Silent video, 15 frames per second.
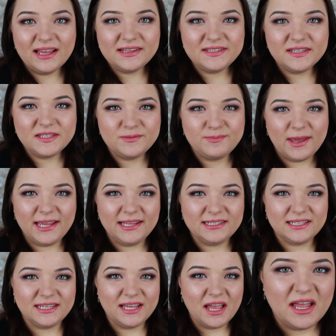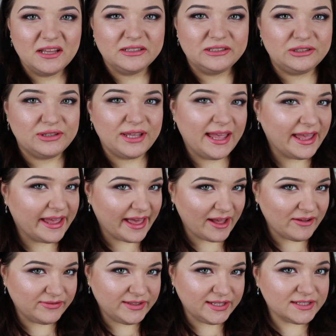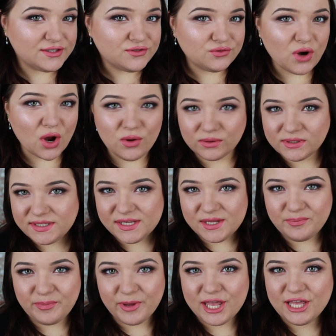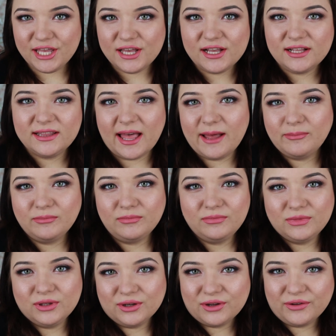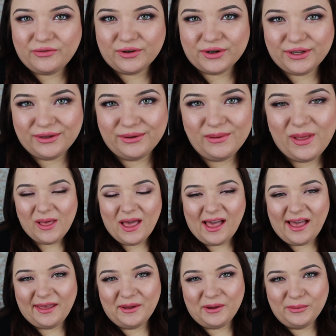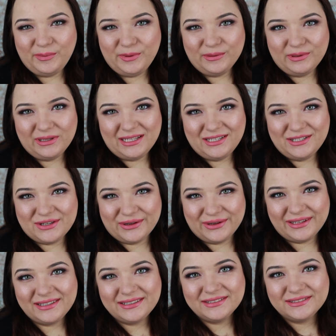guys, it's Beatty. Today I have this rosy pink glam look for you. I hope you will enjoy.